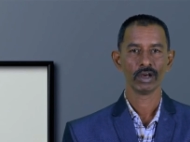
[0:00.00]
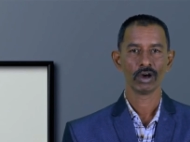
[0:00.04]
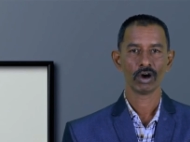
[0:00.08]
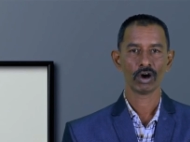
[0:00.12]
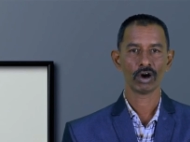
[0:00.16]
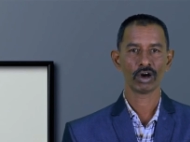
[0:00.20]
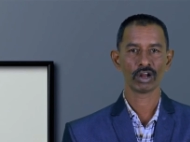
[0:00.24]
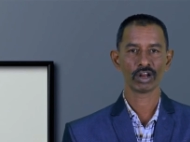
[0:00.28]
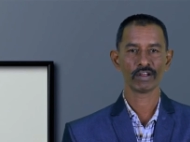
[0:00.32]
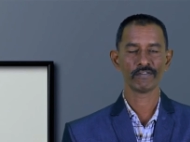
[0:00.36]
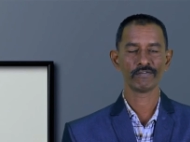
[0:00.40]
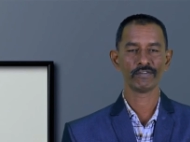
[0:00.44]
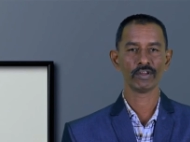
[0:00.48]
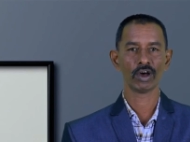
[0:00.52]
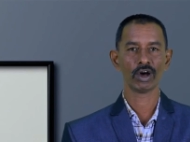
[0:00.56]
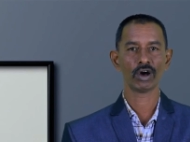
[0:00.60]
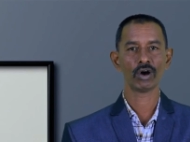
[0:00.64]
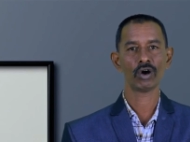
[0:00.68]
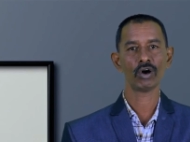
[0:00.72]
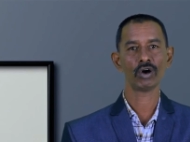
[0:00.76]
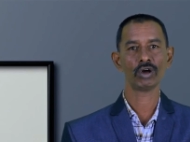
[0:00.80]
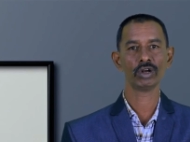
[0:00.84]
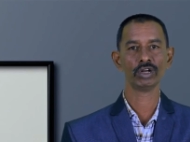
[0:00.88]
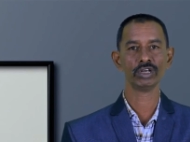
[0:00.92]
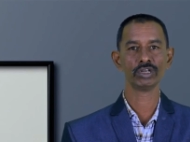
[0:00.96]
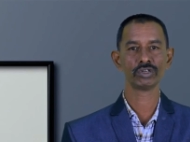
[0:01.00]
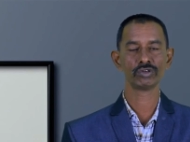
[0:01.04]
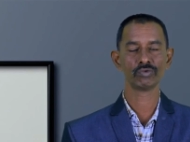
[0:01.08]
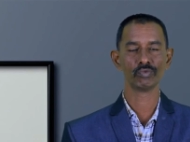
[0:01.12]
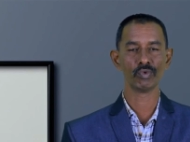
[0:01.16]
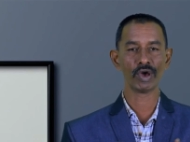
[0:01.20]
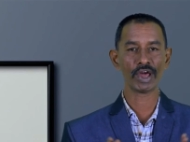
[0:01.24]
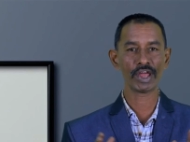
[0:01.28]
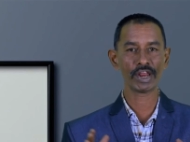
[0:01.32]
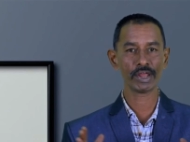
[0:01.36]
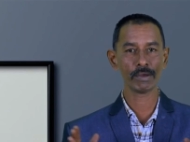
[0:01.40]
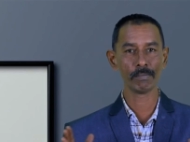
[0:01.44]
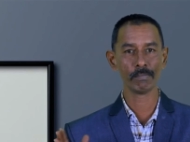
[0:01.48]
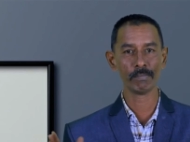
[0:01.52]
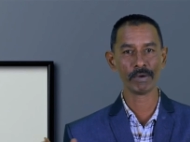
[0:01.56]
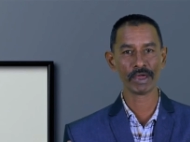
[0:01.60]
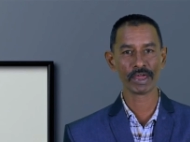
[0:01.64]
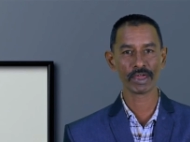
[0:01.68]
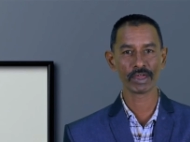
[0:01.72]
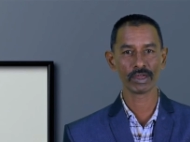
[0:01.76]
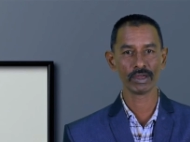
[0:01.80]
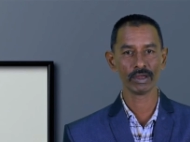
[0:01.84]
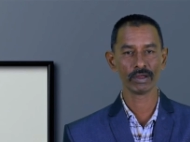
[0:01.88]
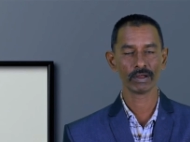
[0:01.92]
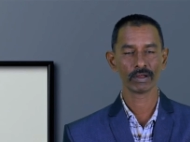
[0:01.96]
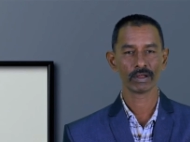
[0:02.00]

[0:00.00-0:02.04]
Or if the hall is very big